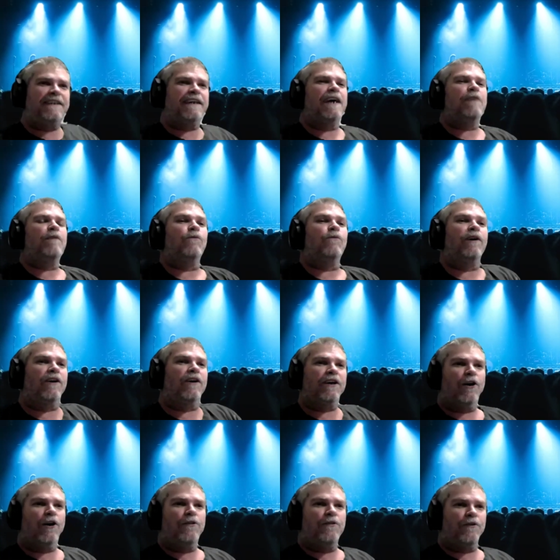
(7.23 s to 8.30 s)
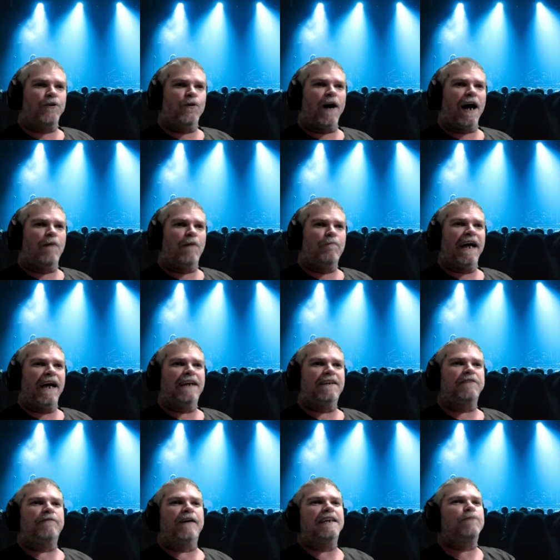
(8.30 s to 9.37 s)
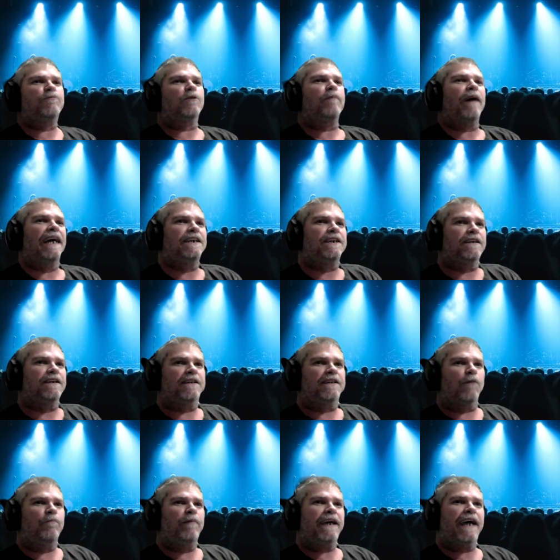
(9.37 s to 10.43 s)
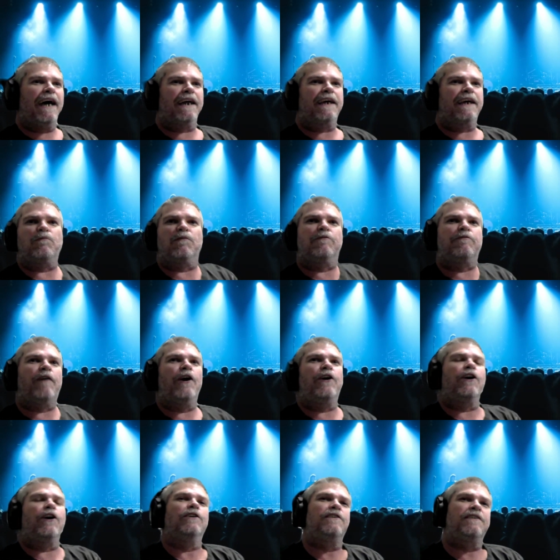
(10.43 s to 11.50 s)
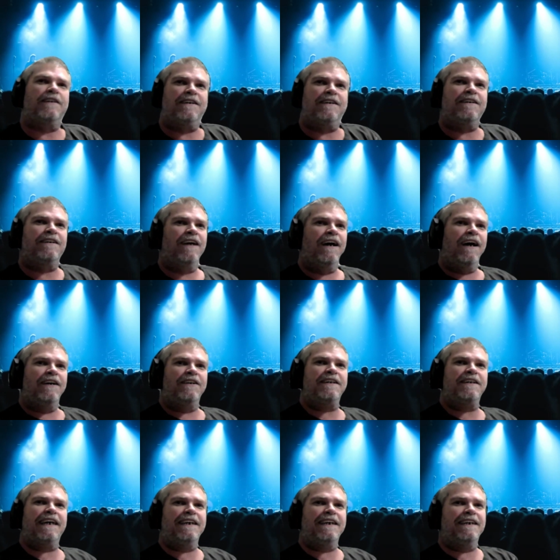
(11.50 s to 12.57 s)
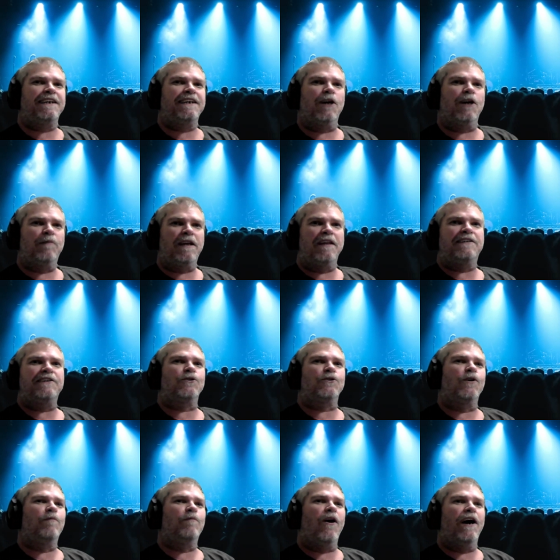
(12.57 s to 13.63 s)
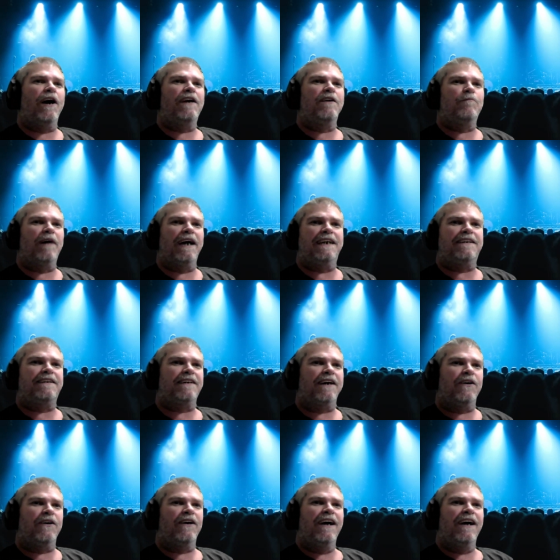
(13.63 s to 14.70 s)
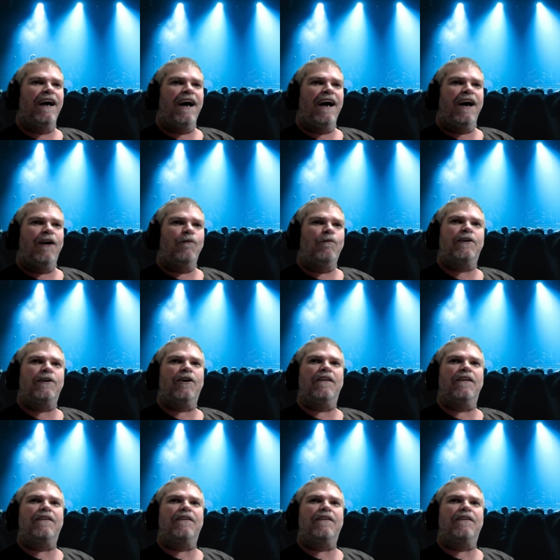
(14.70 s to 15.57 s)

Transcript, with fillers: segment where I go through our band's Facebook pages and I pick out a couple of photos and just get you to tell me the story behind them, mate. So, fuck.